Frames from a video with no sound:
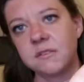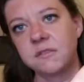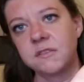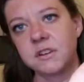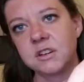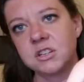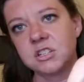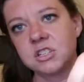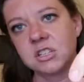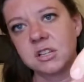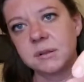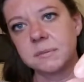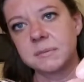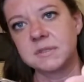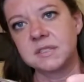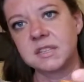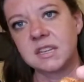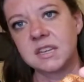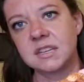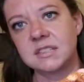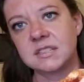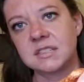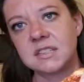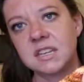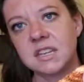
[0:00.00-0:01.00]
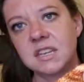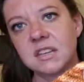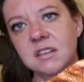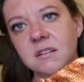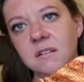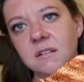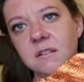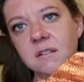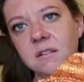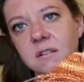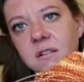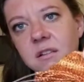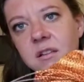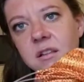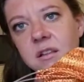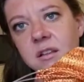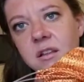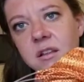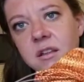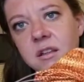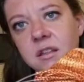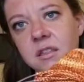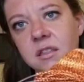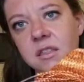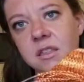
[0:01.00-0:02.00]
with a fish lips kiss heel
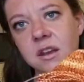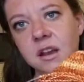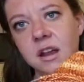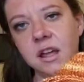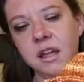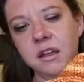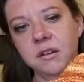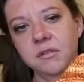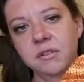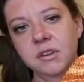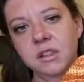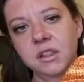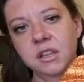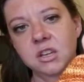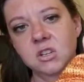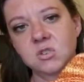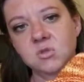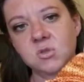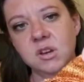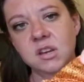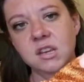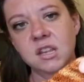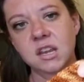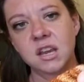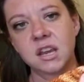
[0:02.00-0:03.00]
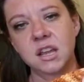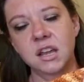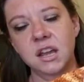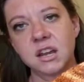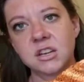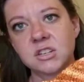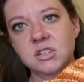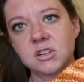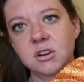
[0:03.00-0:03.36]
that I really enjoy knitting.